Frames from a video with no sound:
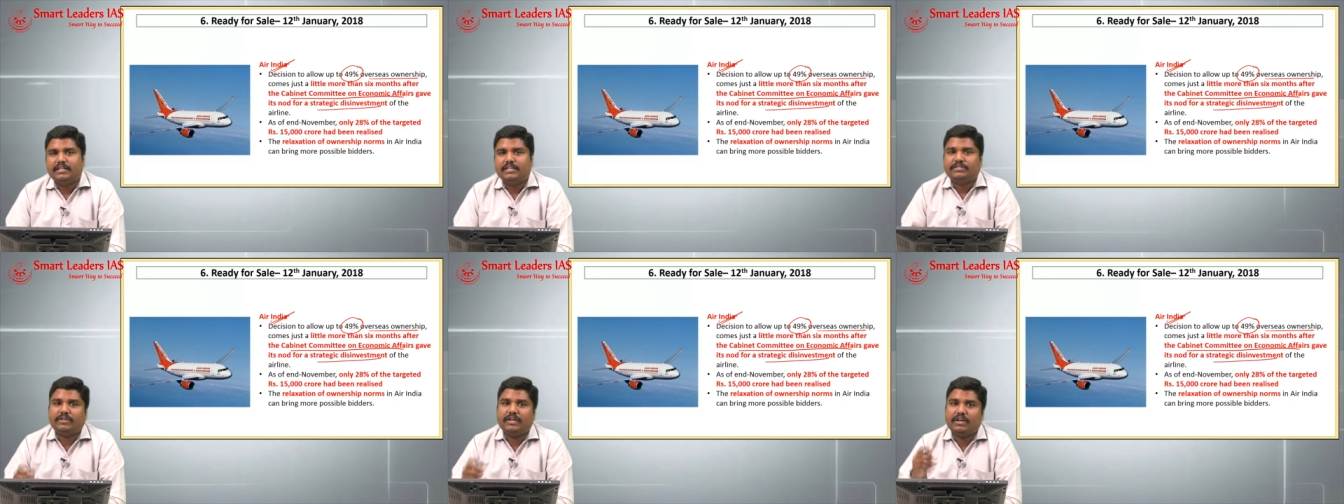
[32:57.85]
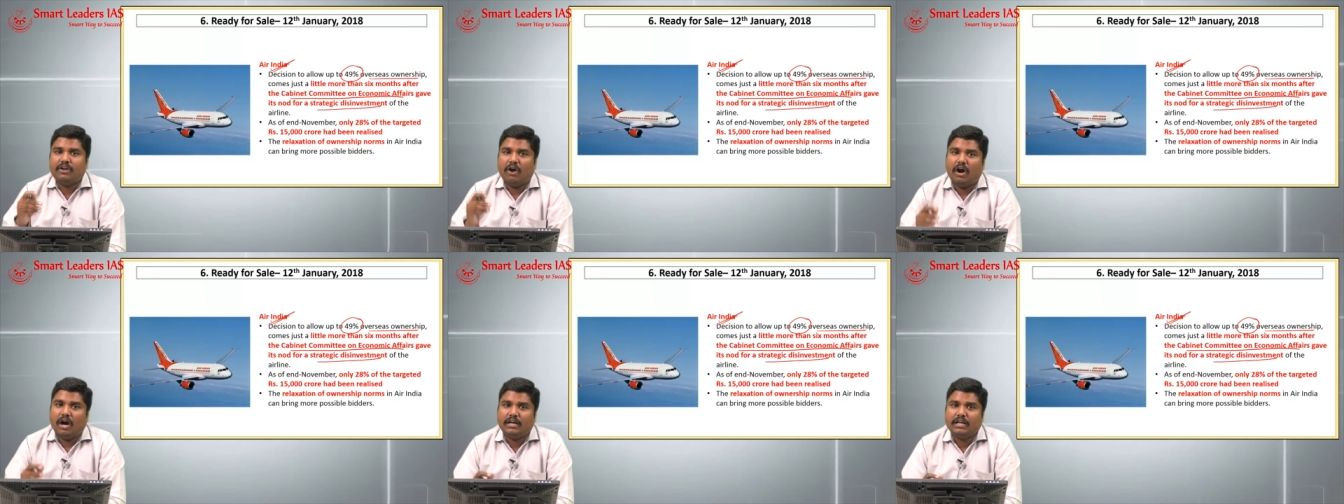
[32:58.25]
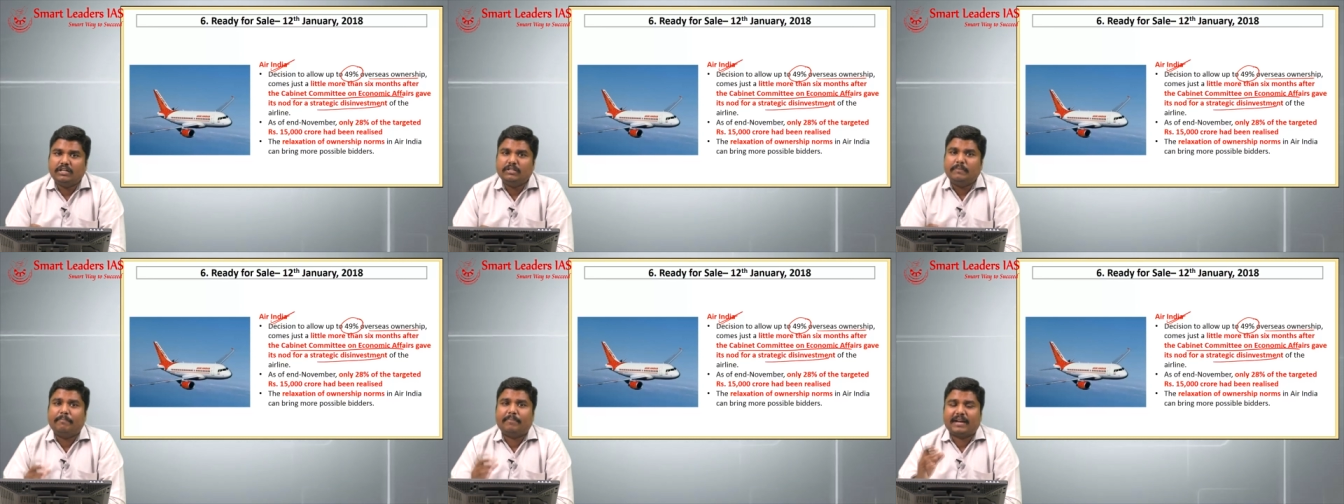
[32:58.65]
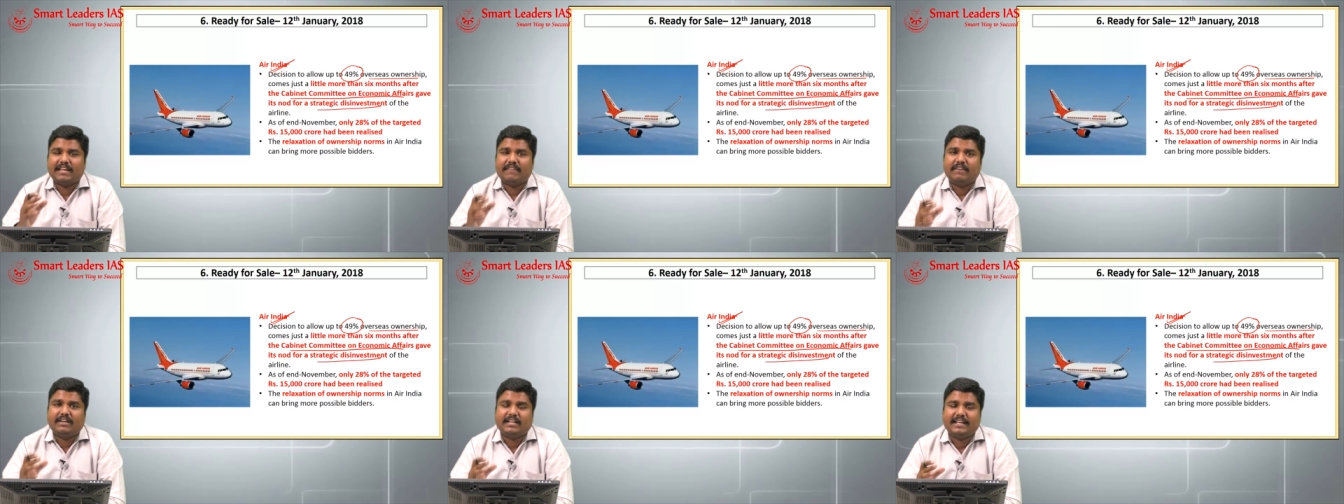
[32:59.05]
So, in order to
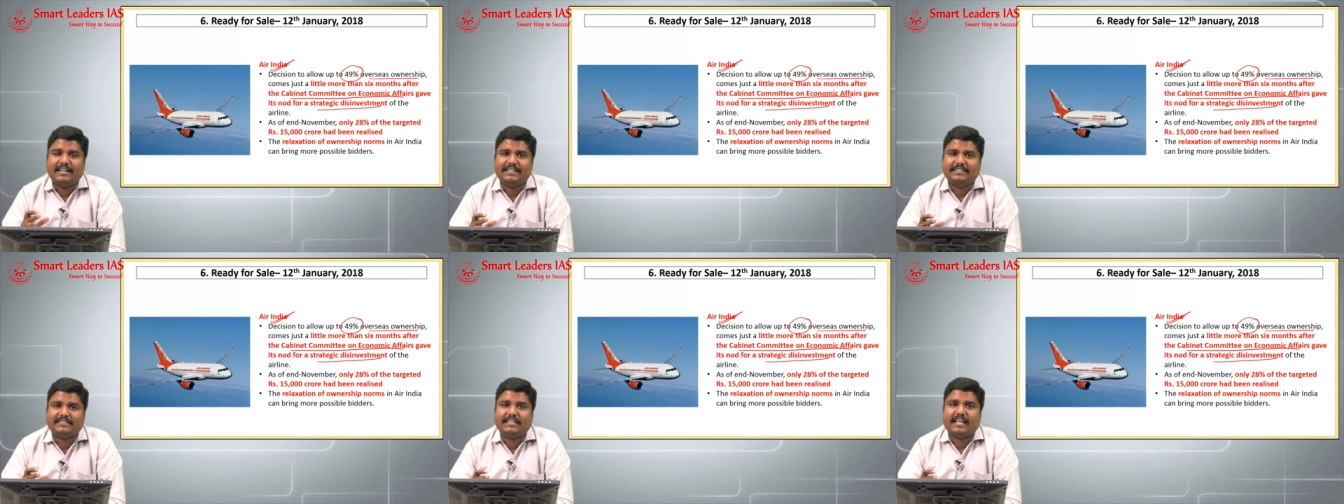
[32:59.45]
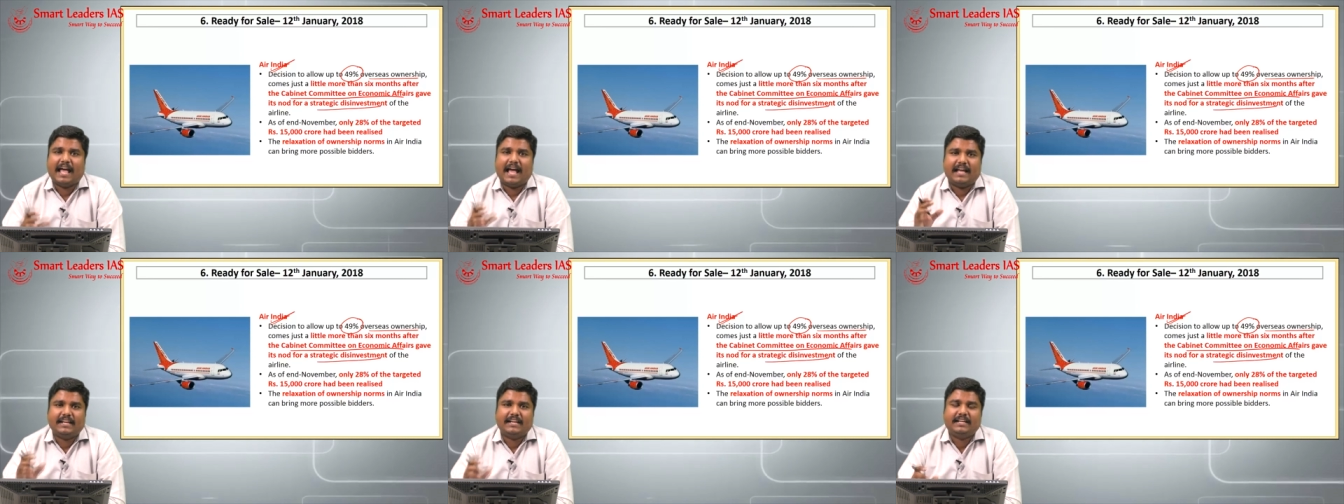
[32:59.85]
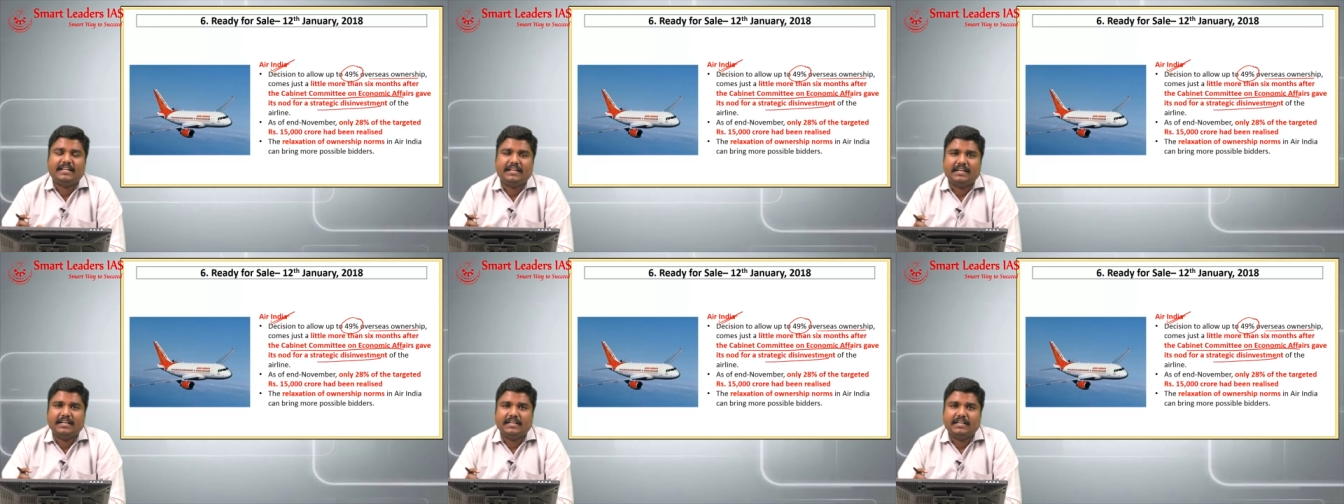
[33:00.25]
privatize the Air India,